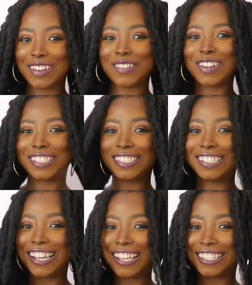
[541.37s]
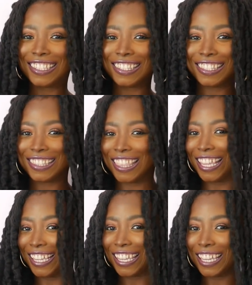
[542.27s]
What you guys
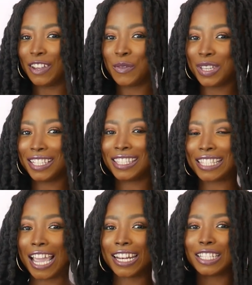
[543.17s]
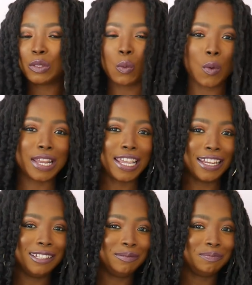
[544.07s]
think? Which side is
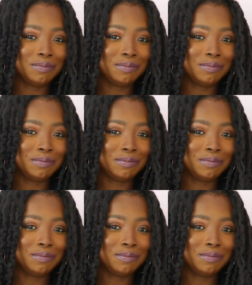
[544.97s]
winning?